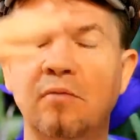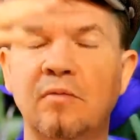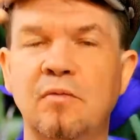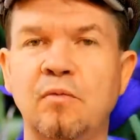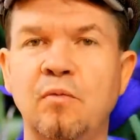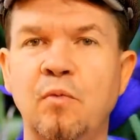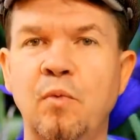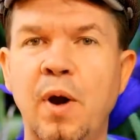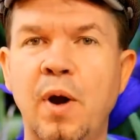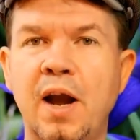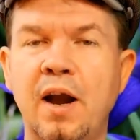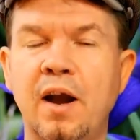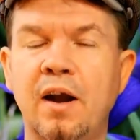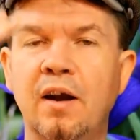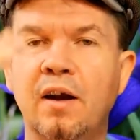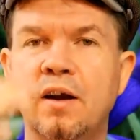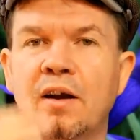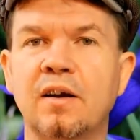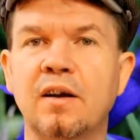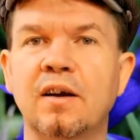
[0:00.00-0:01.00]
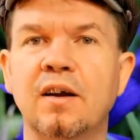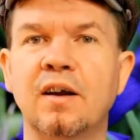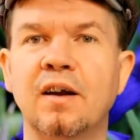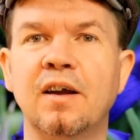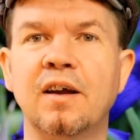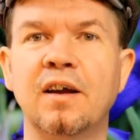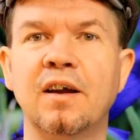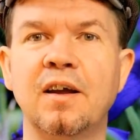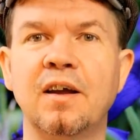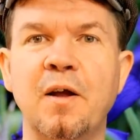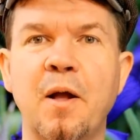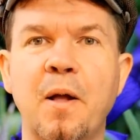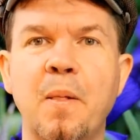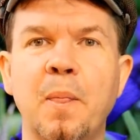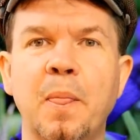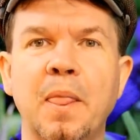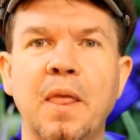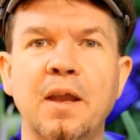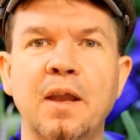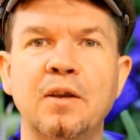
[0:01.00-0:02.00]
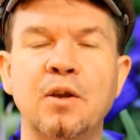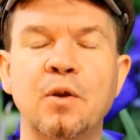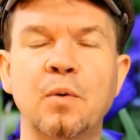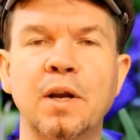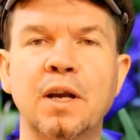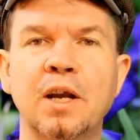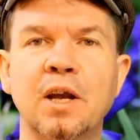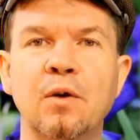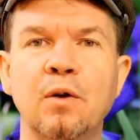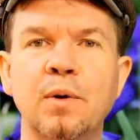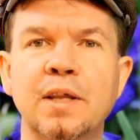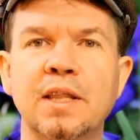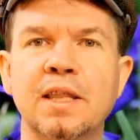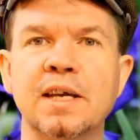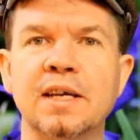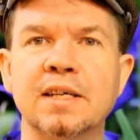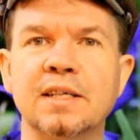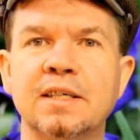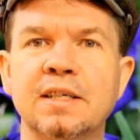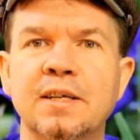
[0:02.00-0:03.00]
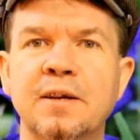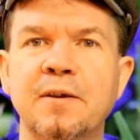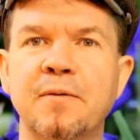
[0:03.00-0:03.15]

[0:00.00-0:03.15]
where do you want to go with this?